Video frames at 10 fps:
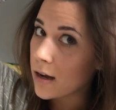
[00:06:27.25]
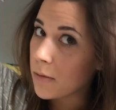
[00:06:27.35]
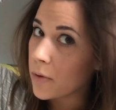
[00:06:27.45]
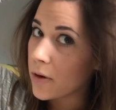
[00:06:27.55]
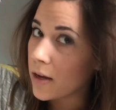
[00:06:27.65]

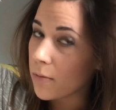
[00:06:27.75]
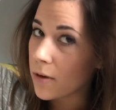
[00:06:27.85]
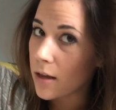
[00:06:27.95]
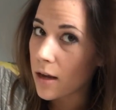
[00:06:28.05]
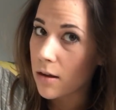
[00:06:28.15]
and putting it
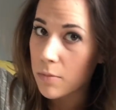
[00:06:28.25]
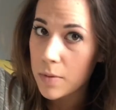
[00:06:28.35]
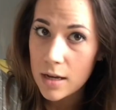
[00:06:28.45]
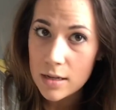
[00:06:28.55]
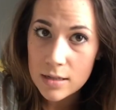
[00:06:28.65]
with that other
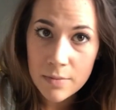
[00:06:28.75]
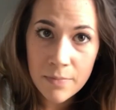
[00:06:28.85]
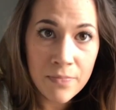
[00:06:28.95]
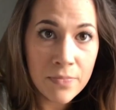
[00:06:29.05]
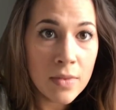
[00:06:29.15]
piece.
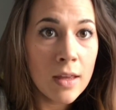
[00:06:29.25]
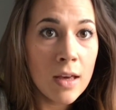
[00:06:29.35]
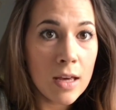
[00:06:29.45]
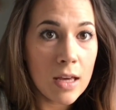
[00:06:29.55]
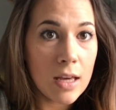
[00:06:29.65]

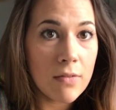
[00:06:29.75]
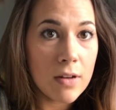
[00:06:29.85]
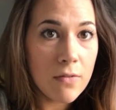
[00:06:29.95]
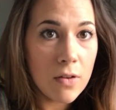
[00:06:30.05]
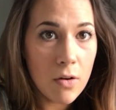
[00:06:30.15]

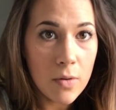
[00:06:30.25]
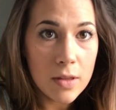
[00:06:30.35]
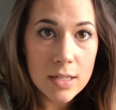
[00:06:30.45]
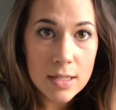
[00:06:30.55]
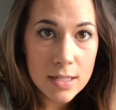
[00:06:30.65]
Even if you don't
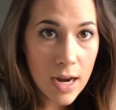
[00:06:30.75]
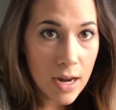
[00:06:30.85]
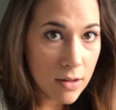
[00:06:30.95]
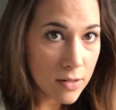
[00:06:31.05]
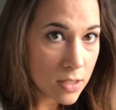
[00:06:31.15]
want this
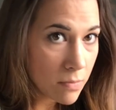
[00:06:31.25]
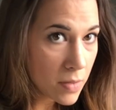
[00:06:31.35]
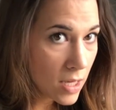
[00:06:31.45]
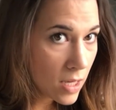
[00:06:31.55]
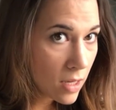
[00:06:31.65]
style to
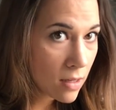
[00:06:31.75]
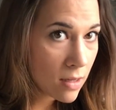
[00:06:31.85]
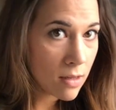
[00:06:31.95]
be